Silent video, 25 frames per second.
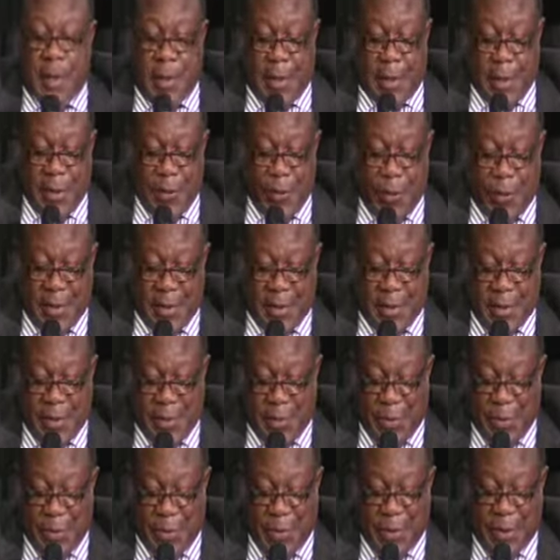What
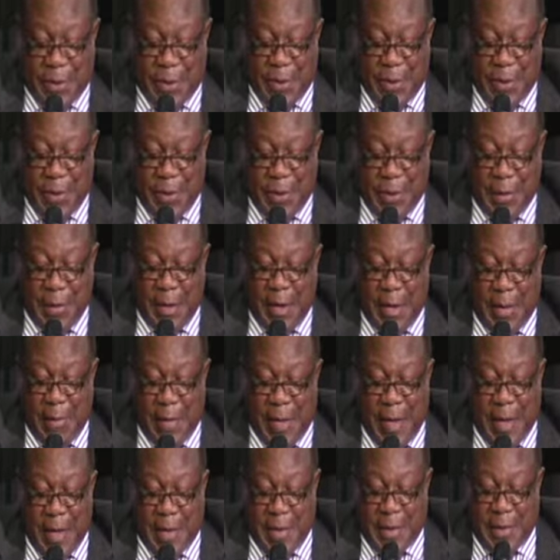was described
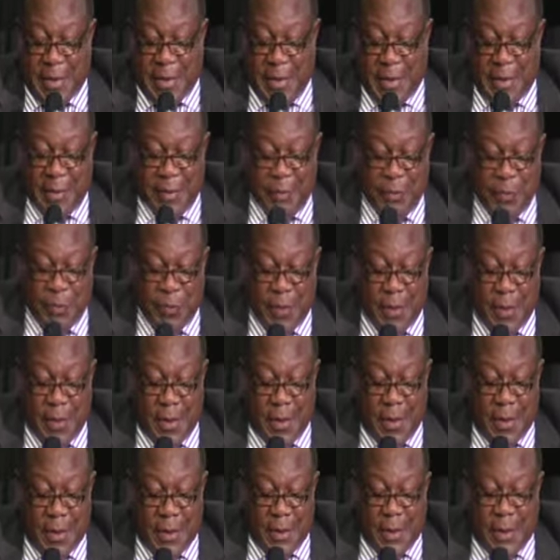as
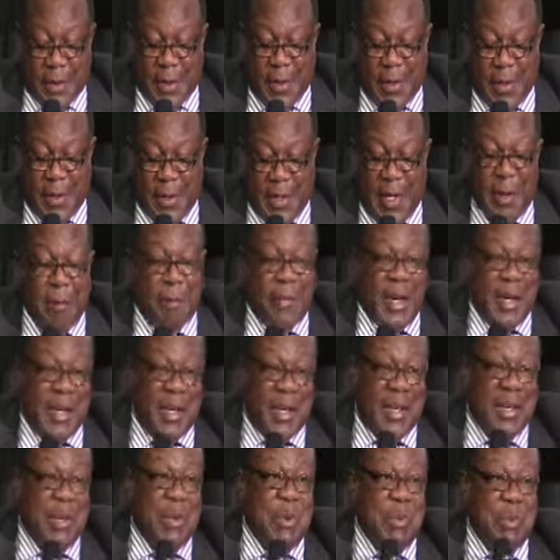the
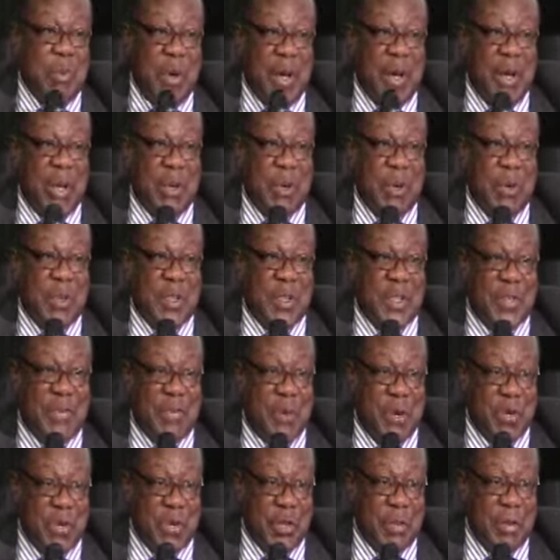embedded political
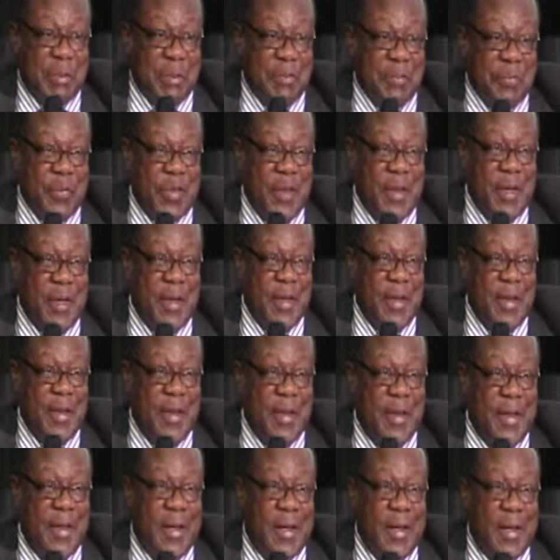dysfunction,
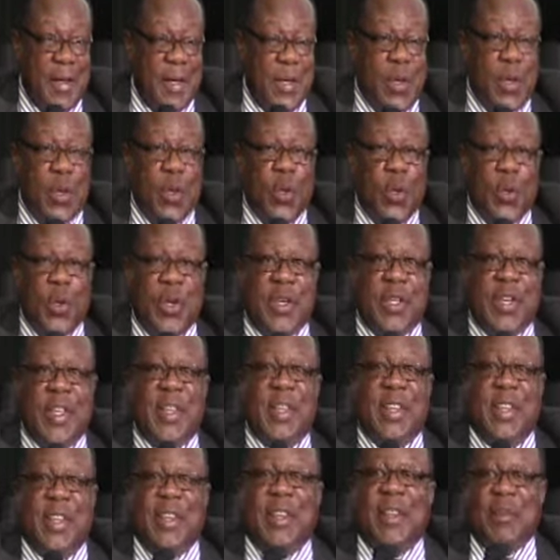which
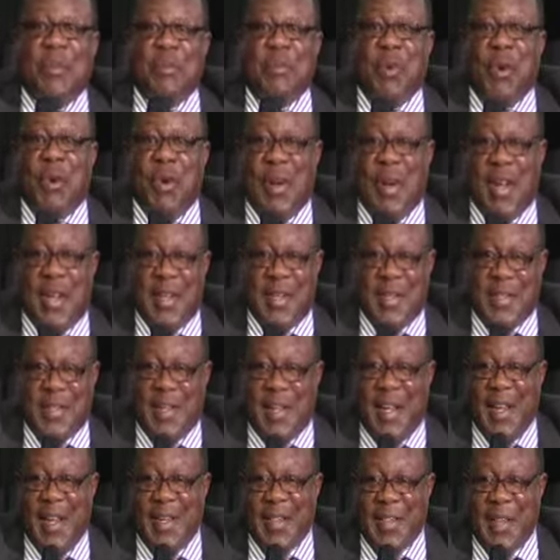more or less
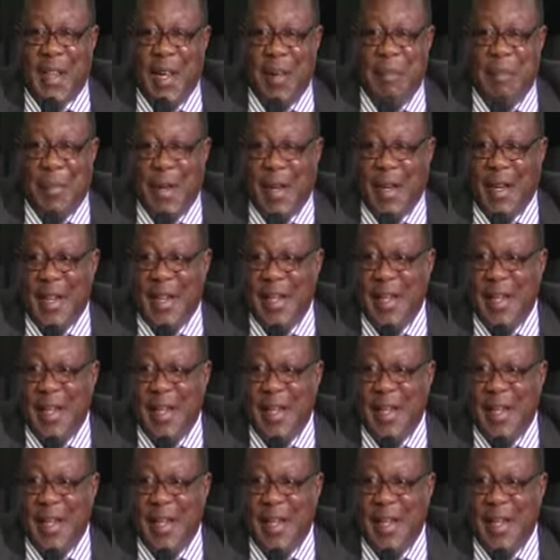has hampered